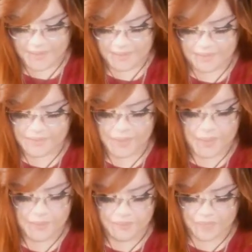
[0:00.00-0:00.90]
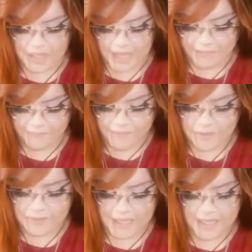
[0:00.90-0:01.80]
So, I
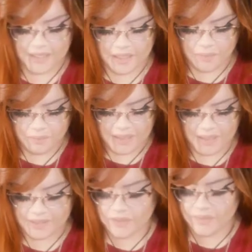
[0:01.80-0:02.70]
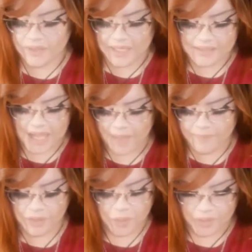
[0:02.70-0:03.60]
feel like because of the things that have
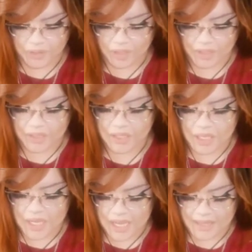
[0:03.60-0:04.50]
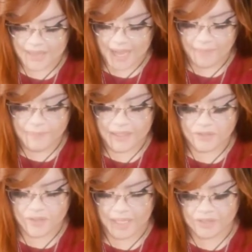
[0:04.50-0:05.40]
been going on, they have been
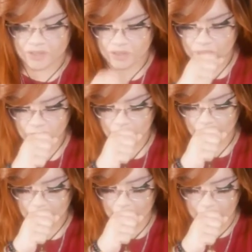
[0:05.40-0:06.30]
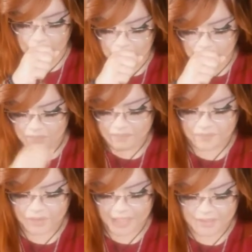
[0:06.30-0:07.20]
trying to
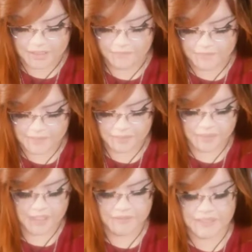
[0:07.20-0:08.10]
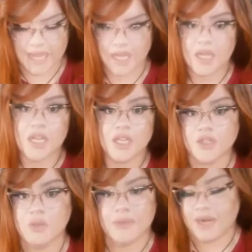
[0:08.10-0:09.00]
try to convince themselves that
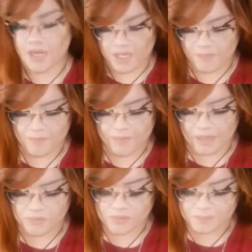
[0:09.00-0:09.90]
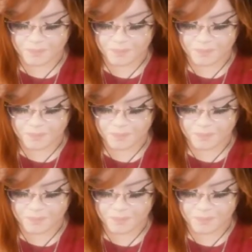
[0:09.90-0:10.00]
you might not come around.